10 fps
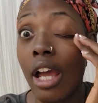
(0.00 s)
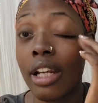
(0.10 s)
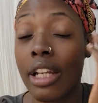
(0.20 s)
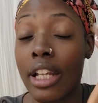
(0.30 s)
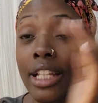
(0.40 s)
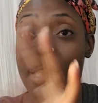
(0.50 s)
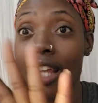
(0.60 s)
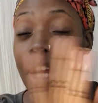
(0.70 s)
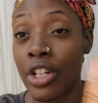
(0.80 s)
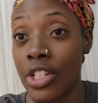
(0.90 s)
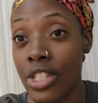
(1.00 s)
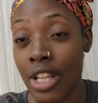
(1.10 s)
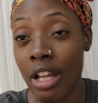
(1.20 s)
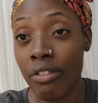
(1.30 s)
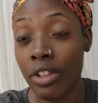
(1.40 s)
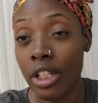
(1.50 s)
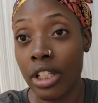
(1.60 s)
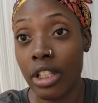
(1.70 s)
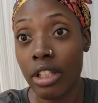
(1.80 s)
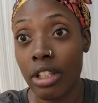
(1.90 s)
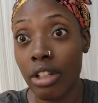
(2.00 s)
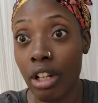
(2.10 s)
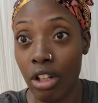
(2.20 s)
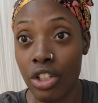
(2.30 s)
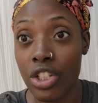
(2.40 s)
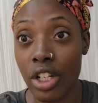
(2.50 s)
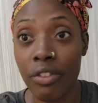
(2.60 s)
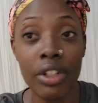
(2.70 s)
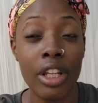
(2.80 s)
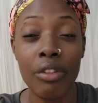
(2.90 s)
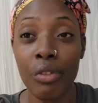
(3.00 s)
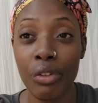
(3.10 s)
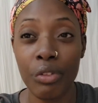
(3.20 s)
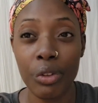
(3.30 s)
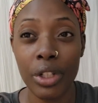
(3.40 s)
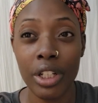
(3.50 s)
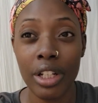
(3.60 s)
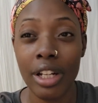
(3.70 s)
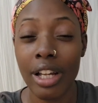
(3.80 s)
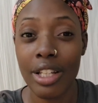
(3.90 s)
and the entire staff eat lunch every day for free,